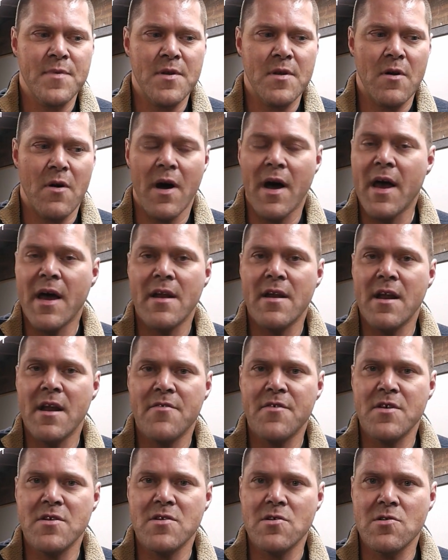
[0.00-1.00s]
you know, I had
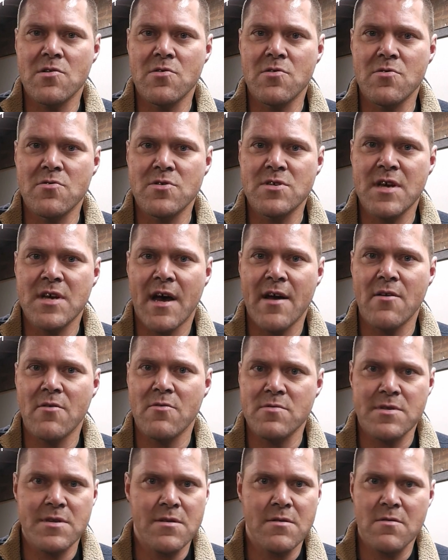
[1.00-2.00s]
nothing to lose. I
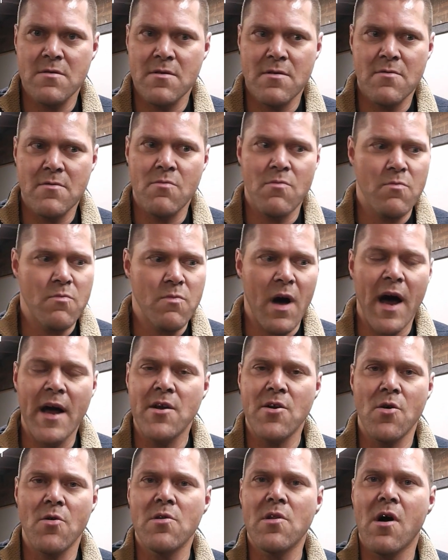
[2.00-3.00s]
no